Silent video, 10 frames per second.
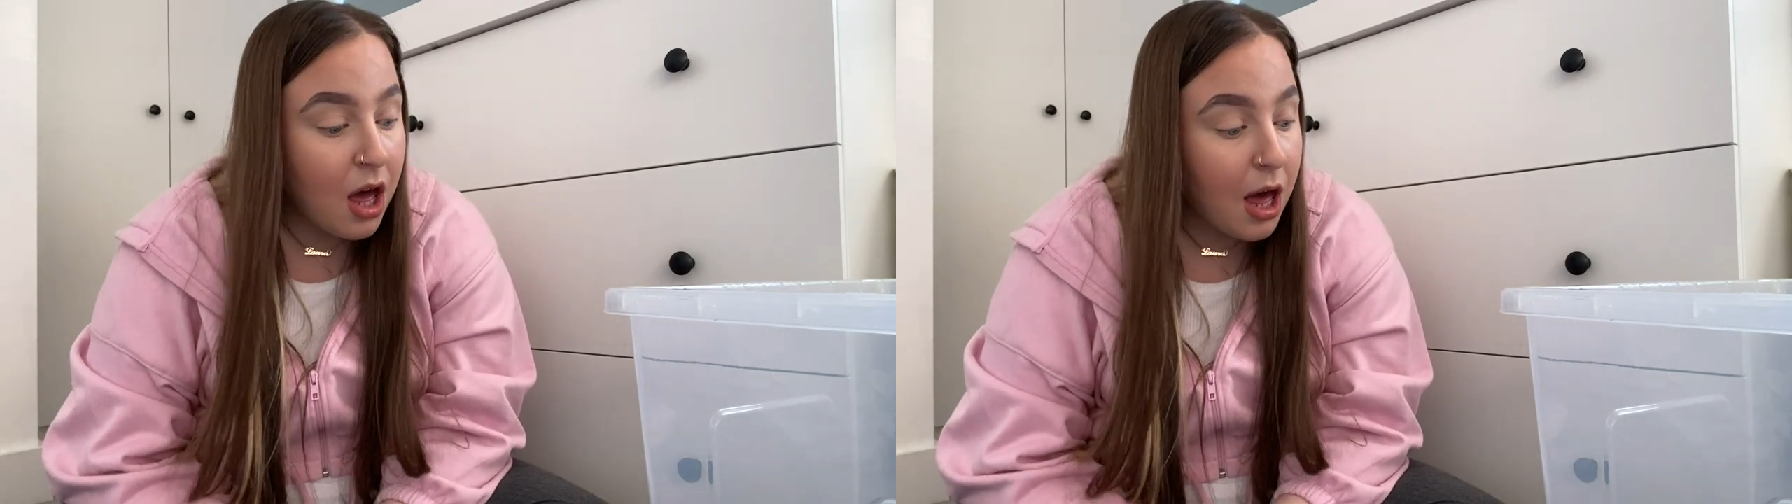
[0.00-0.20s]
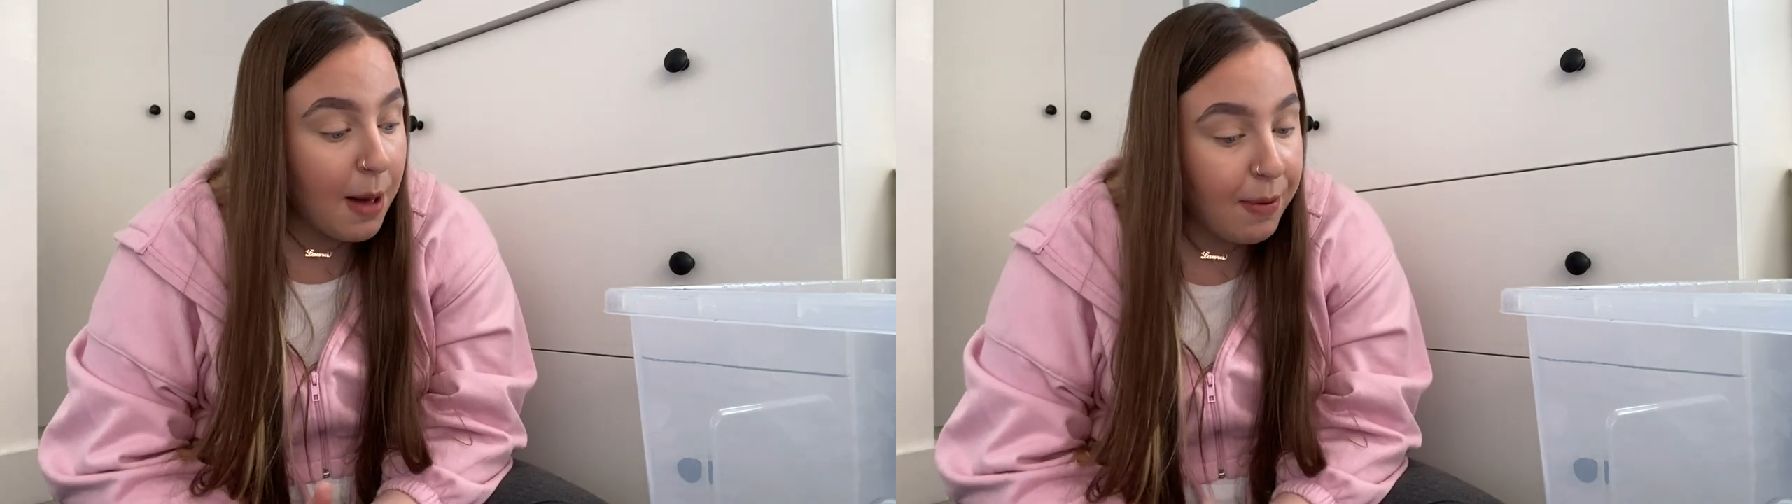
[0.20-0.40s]

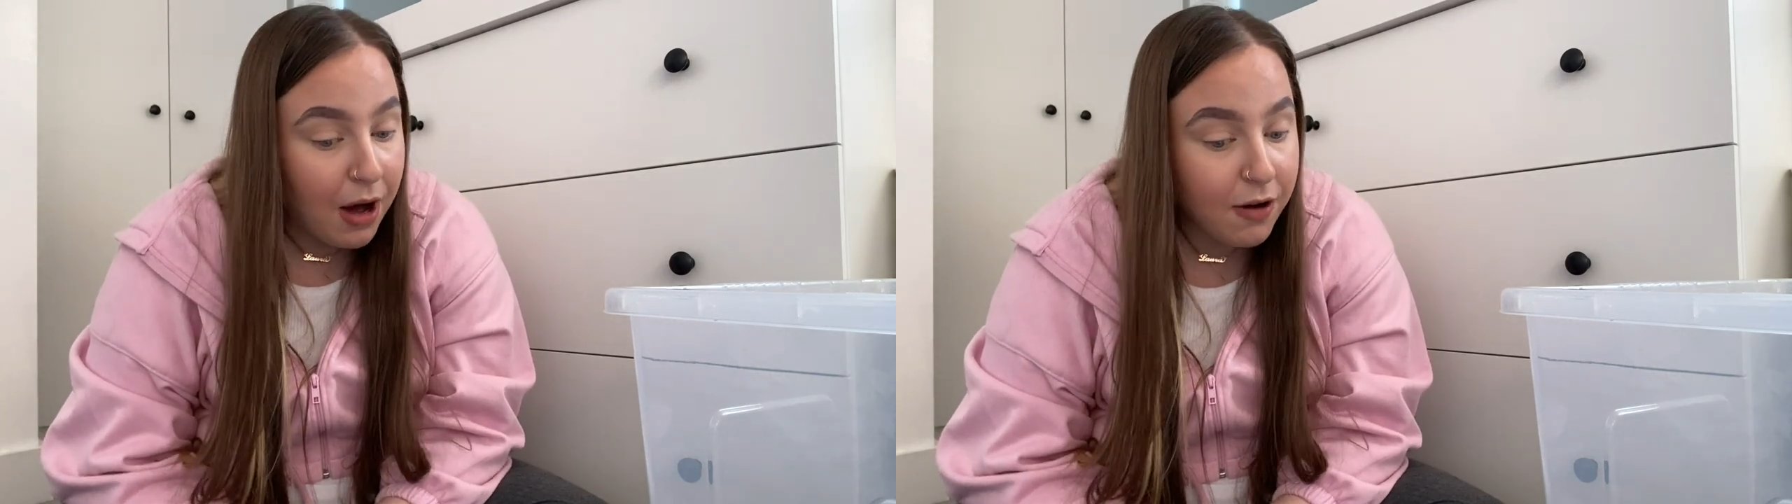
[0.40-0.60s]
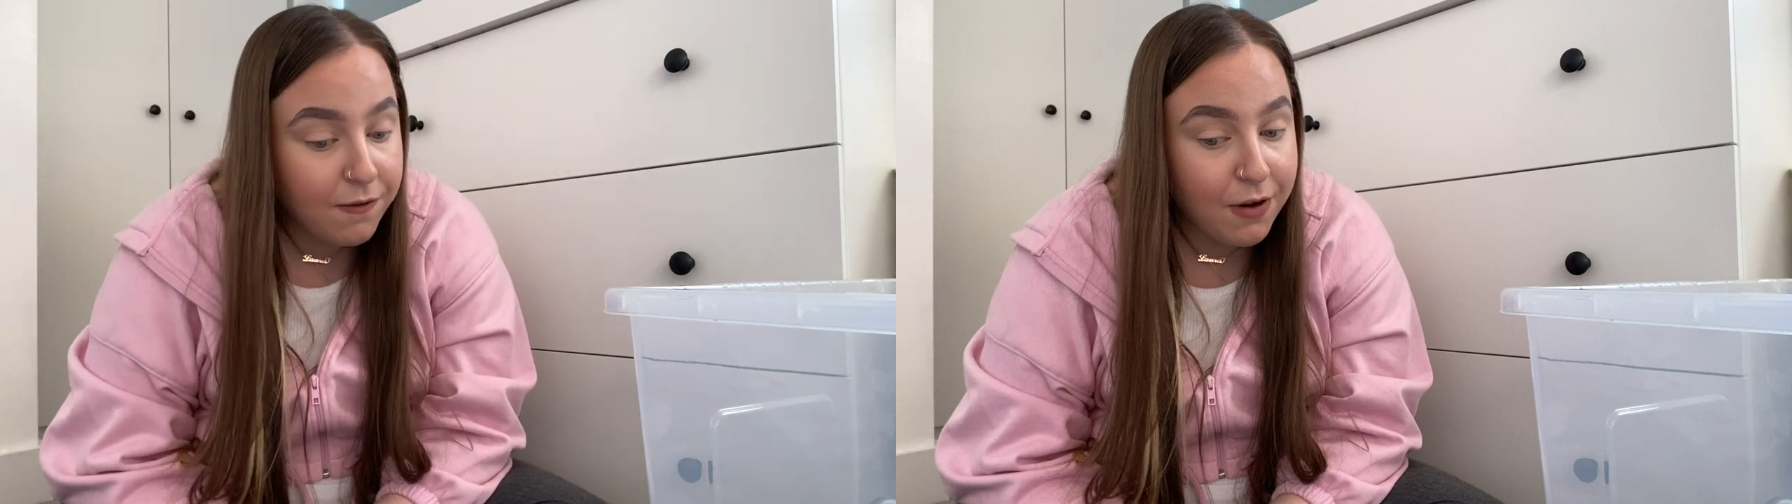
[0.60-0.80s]

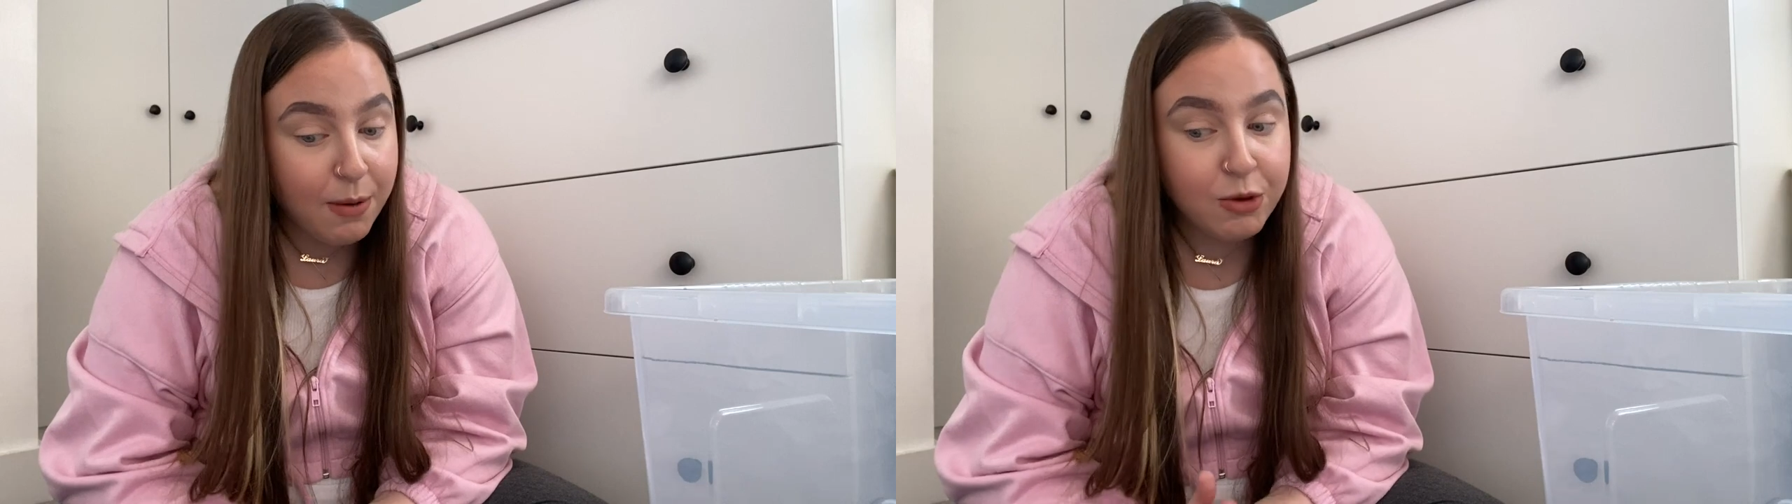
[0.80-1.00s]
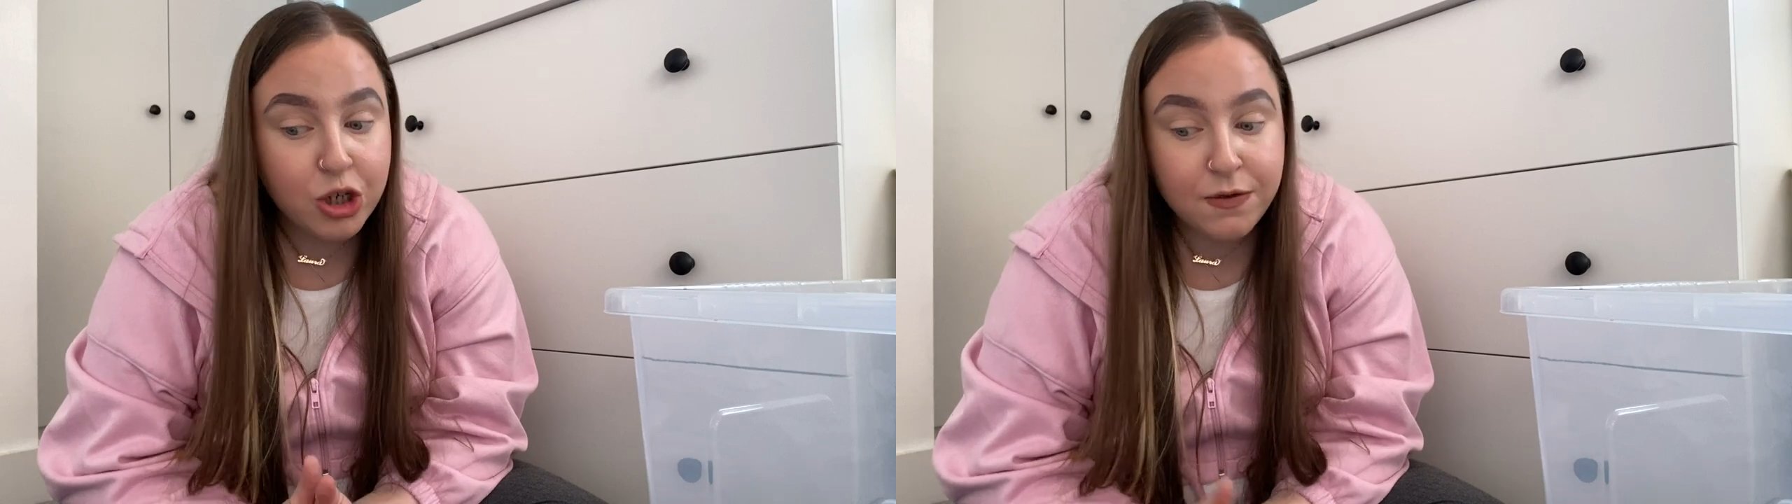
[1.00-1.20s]
Apart
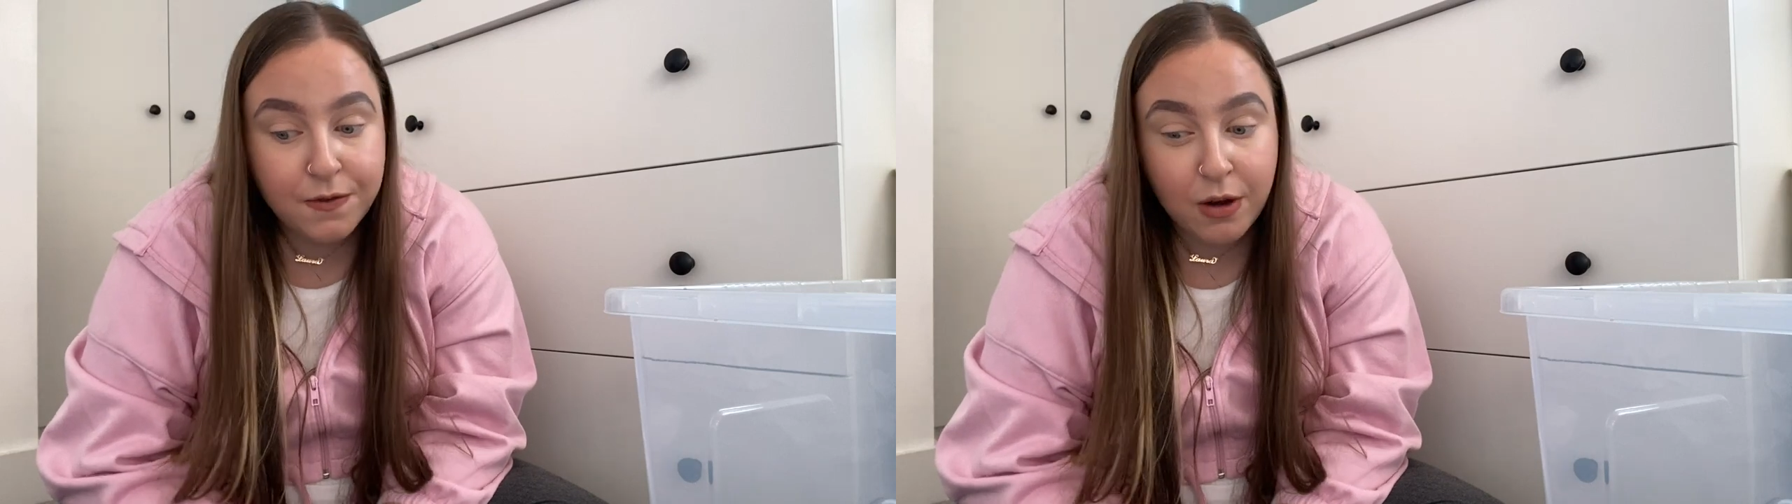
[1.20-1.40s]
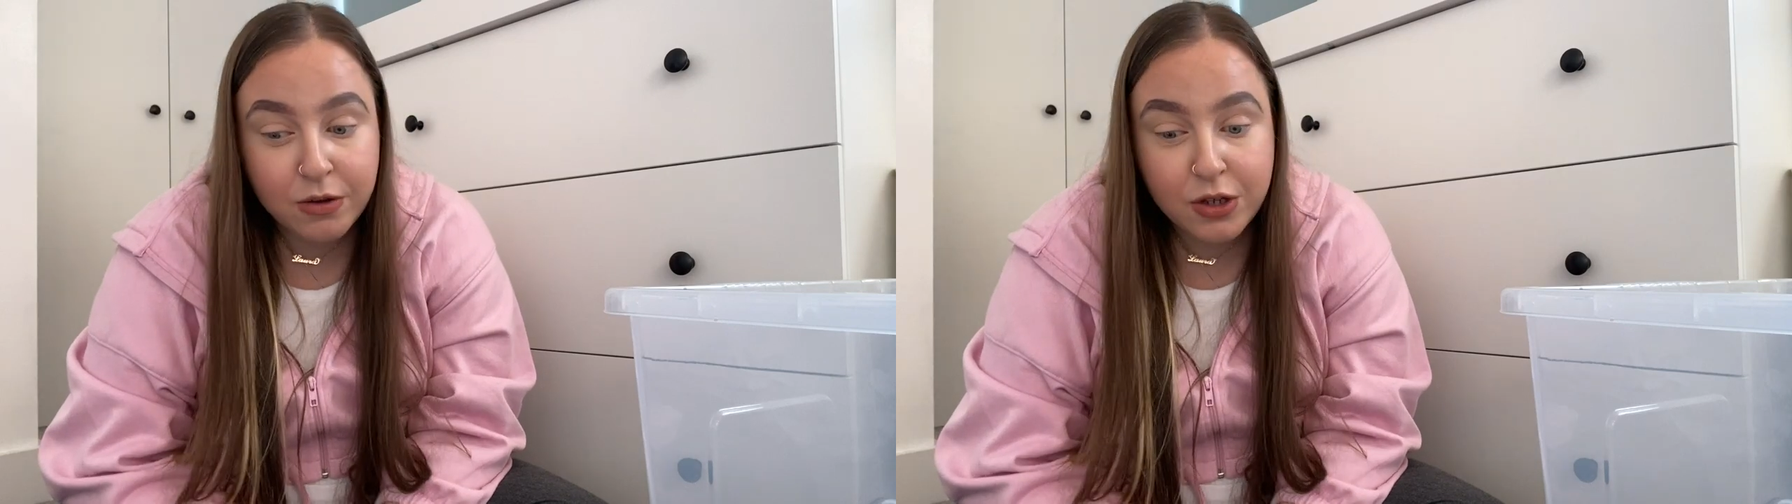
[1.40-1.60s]
from just
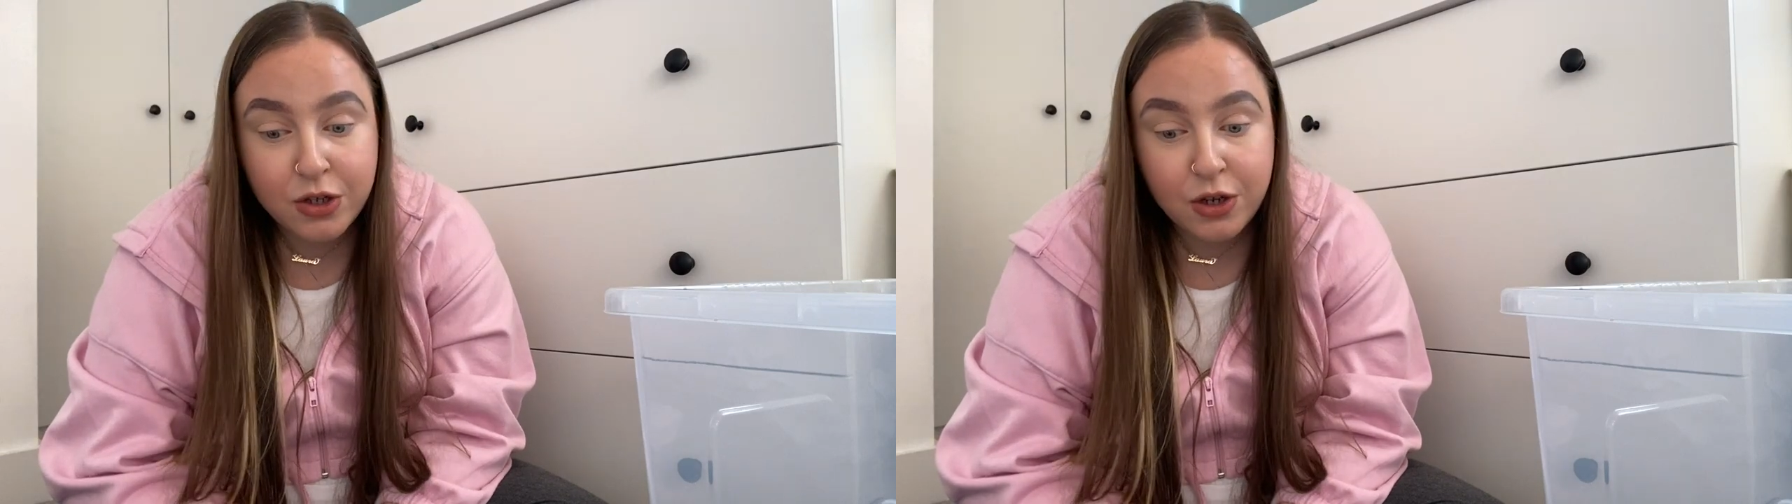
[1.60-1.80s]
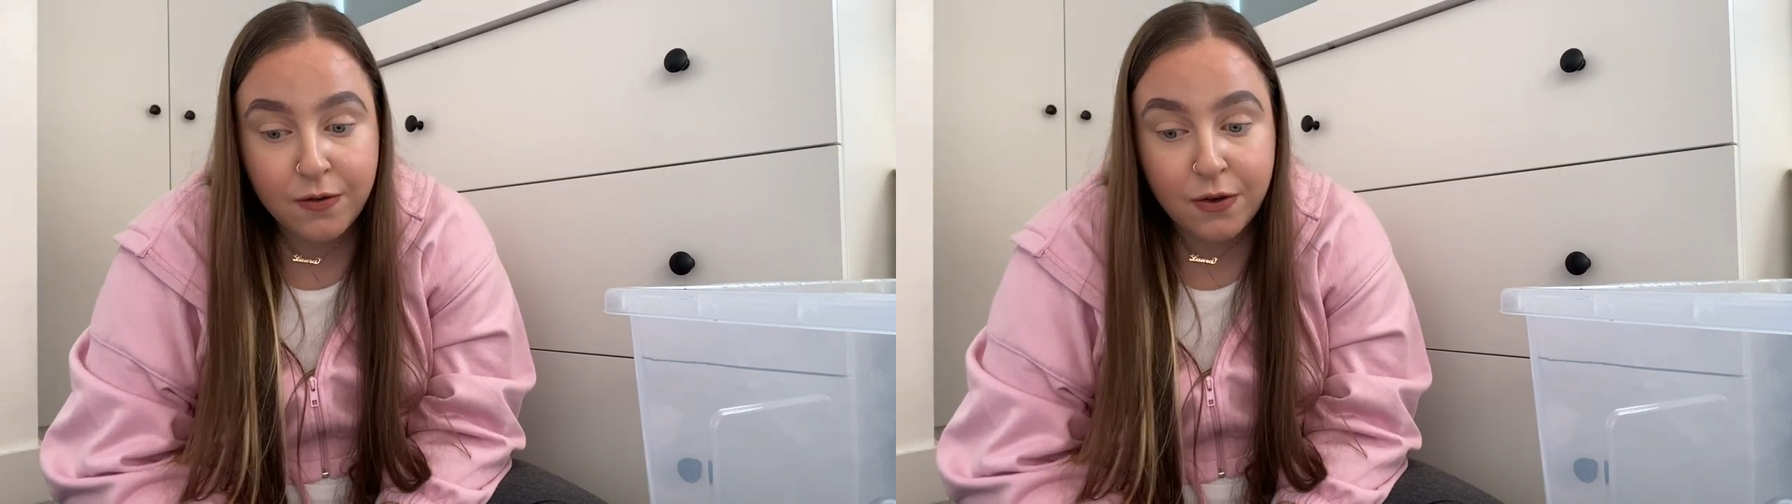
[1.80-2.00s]
folding
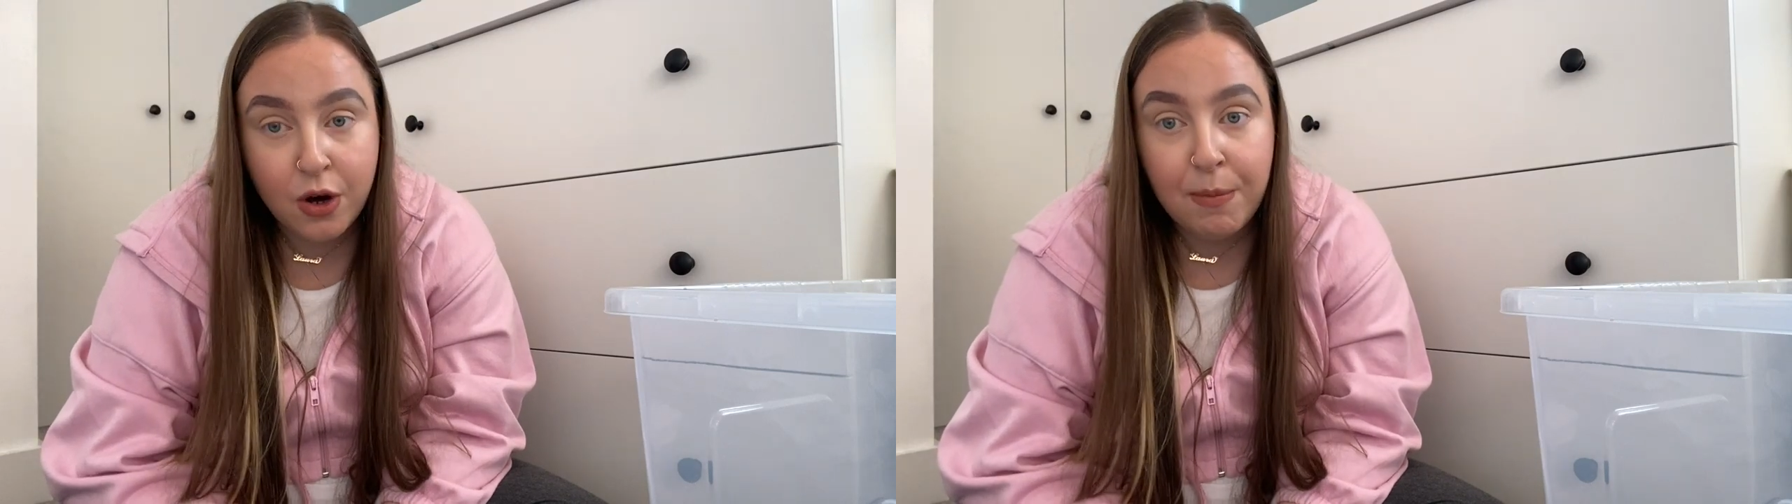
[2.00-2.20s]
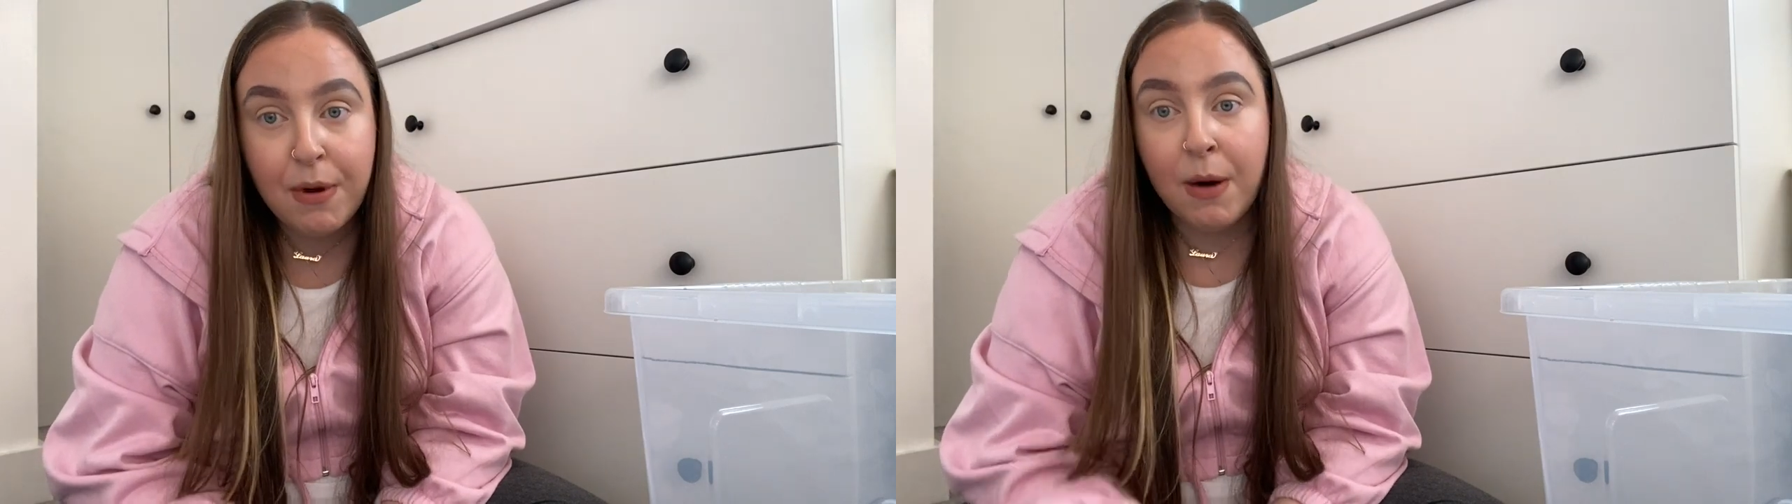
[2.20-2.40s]
stuff up,